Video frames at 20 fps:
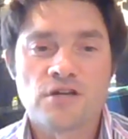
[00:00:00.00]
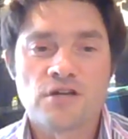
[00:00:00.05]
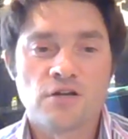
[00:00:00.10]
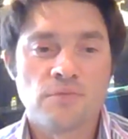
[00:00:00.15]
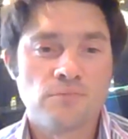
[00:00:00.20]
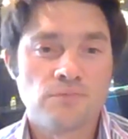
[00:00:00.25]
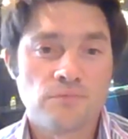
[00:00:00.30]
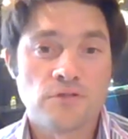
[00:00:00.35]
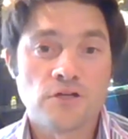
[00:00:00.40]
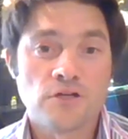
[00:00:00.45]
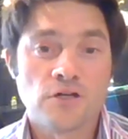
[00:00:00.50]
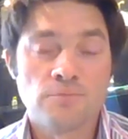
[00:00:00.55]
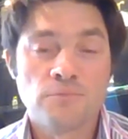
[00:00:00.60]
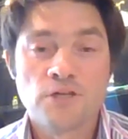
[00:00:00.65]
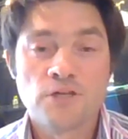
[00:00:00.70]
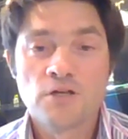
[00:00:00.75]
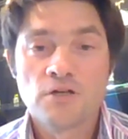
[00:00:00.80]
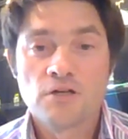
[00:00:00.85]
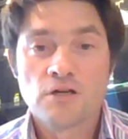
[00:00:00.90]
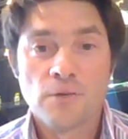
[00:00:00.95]
I mean,
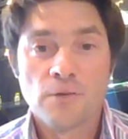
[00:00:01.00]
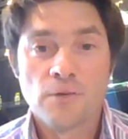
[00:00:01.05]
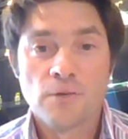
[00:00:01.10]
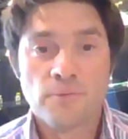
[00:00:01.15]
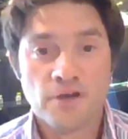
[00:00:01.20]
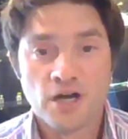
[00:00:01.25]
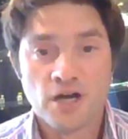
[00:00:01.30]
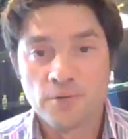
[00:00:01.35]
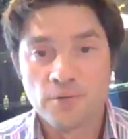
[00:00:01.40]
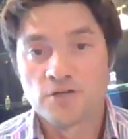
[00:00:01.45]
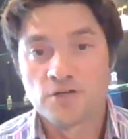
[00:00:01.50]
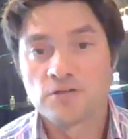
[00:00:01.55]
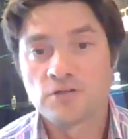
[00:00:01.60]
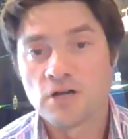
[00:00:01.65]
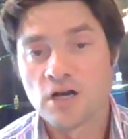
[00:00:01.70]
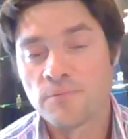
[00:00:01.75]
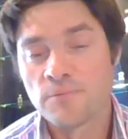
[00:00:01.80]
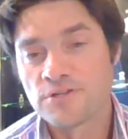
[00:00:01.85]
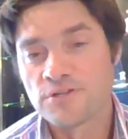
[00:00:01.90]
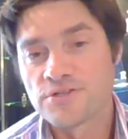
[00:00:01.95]
I'm
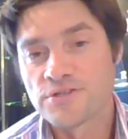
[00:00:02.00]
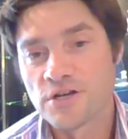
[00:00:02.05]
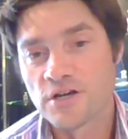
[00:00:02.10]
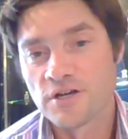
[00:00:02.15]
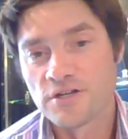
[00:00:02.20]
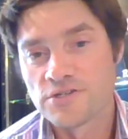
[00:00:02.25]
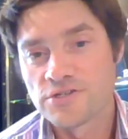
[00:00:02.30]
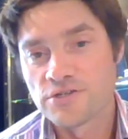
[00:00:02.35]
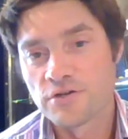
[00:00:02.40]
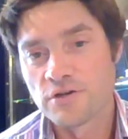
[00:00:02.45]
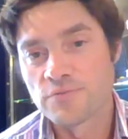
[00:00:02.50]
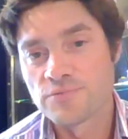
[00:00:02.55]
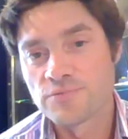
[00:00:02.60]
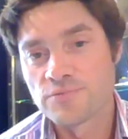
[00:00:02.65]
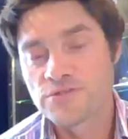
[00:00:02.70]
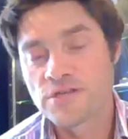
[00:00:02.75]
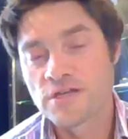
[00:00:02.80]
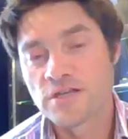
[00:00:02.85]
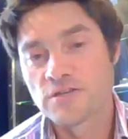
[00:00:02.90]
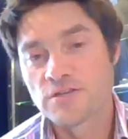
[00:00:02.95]
a designer, so I'm
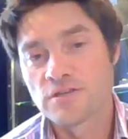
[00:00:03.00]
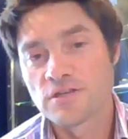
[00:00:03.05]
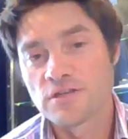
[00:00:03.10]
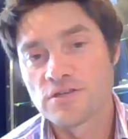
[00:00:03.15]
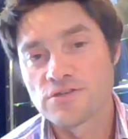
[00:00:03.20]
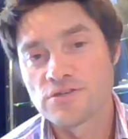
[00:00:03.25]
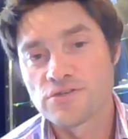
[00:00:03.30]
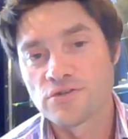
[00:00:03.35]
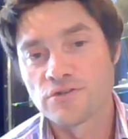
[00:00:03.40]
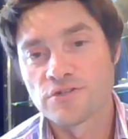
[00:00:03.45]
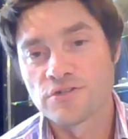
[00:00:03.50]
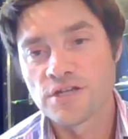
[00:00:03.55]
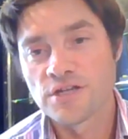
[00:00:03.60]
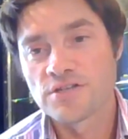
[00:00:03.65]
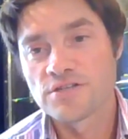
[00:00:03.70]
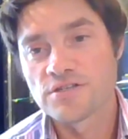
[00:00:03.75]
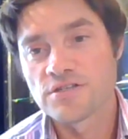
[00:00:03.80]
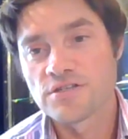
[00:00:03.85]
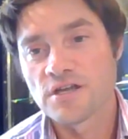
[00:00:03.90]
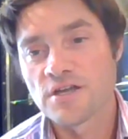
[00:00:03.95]
selling things on a
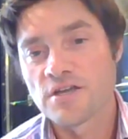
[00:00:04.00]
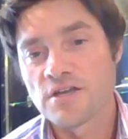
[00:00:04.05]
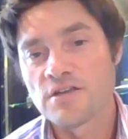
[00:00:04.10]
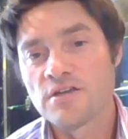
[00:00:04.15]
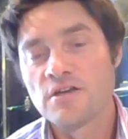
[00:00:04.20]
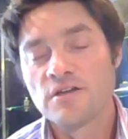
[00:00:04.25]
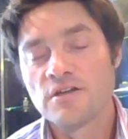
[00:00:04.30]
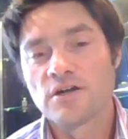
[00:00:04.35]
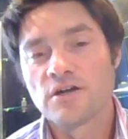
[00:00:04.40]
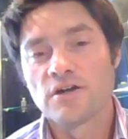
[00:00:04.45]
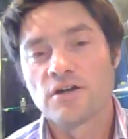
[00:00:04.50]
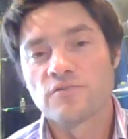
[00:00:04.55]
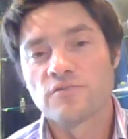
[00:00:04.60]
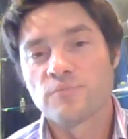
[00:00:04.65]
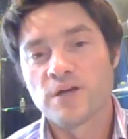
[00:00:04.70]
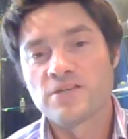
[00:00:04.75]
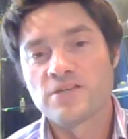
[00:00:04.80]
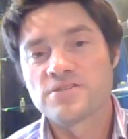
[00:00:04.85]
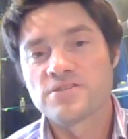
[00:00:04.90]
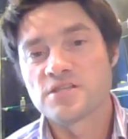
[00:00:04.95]
day-to-day kind of
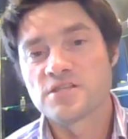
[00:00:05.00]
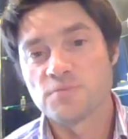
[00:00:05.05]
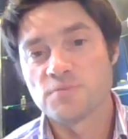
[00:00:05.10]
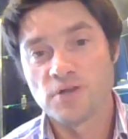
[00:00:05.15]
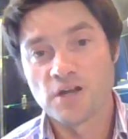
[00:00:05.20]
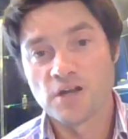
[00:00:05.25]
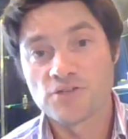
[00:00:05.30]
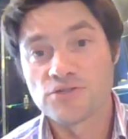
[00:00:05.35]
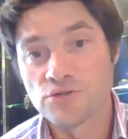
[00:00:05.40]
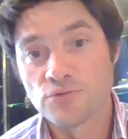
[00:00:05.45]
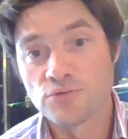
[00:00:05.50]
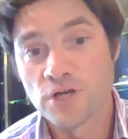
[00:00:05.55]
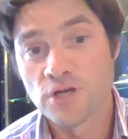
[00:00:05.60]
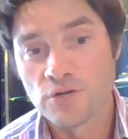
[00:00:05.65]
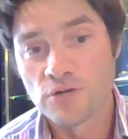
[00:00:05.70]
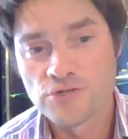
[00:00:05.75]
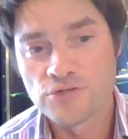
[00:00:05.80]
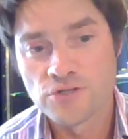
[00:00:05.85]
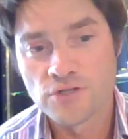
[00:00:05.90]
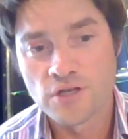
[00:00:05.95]
basis, but I do
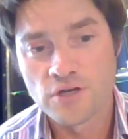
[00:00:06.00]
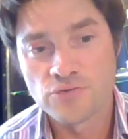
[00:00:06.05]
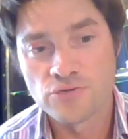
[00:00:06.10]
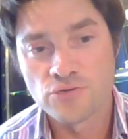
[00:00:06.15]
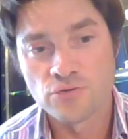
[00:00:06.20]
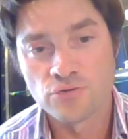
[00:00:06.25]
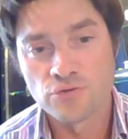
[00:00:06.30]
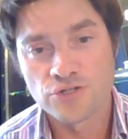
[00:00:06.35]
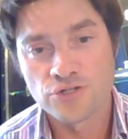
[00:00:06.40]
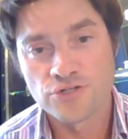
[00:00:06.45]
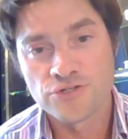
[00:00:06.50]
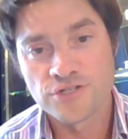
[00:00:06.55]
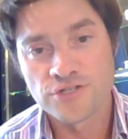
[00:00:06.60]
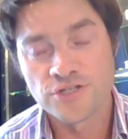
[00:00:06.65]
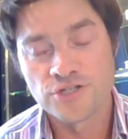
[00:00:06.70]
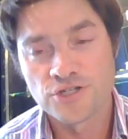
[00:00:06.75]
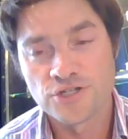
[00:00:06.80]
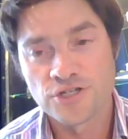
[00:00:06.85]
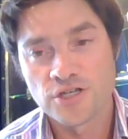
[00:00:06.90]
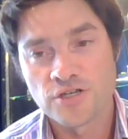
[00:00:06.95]
go to those auctions in
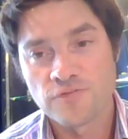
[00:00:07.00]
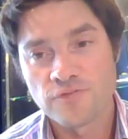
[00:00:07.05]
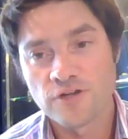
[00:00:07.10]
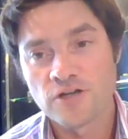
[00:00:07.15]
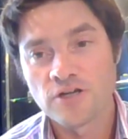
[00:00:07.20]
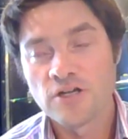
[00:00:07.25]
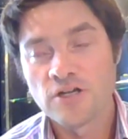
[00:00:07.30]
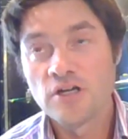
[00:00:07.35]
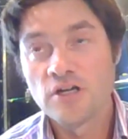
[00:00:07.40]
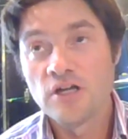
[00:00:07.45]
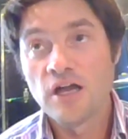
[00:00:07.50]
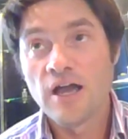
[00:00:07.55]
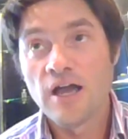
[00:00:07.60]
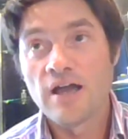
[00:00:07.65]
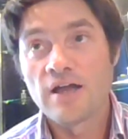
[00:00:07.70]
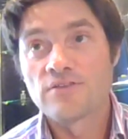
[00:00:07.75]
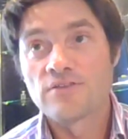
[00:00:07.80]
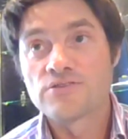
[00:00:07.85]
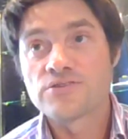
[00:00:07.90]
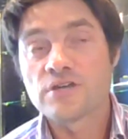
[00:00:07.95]
Geneva.
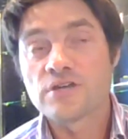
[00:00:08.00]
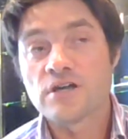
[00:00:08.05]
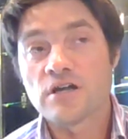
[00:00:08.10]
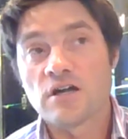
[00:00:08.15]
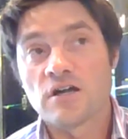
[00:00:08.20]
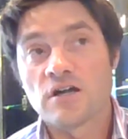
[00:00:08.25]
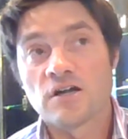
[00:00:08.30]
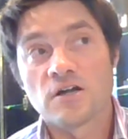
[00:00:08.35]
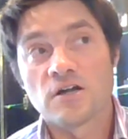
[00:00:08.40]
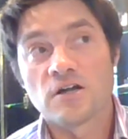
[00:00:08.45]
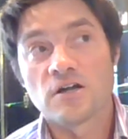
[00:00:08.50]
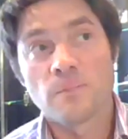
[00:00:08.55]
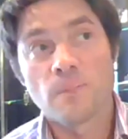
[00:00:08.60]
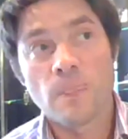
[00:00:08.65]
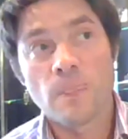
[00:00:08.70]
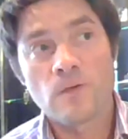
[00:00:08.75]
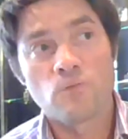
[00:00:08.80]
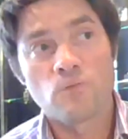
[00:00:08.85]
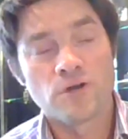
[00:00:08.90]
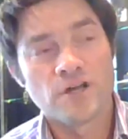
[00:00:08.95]
And
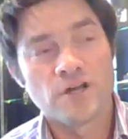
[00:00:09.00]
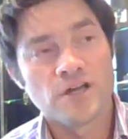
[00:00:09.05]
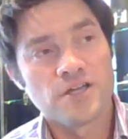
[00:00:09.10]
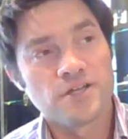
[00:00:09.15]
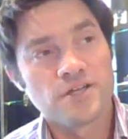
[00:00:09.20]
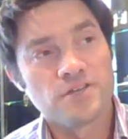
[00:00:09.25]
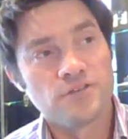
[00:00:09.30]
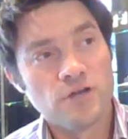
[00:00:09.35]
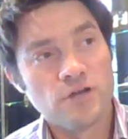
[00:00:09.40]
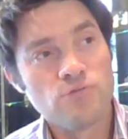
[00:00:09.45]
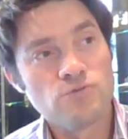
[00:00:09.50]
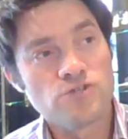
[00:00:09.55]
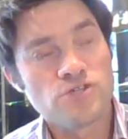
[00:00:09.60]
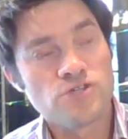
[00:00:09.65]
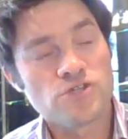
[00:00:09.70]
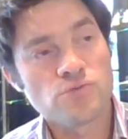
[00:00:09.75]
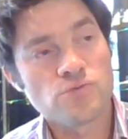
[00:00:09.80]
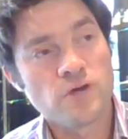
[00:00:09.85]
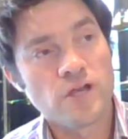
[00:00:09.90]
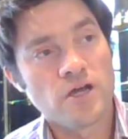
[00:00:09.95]
what I
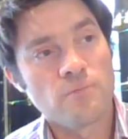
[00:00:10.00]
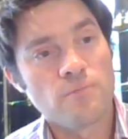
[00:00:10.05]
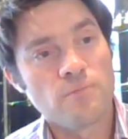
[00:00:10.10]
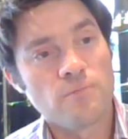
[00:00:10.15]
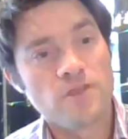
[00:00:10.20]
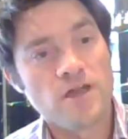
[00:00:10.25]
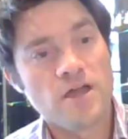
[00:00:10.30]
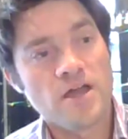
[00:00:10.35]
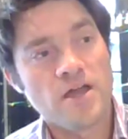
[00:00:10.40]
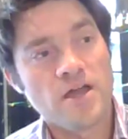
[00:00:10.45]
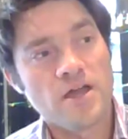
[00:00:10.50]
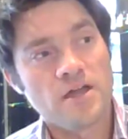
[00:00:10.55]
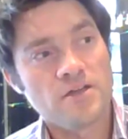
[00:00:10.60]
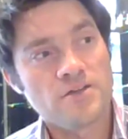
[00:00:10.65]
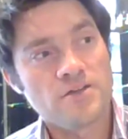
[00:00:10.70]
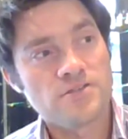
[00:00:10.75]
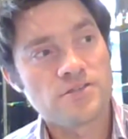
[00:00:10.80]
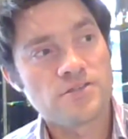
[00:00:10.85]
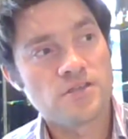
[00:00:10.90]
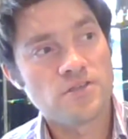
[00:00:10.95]
notice when I'm there
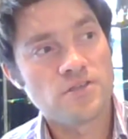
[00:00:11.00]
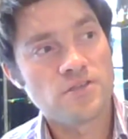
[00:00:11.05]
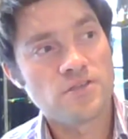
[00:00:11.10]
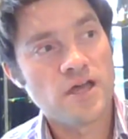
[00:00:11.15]
is that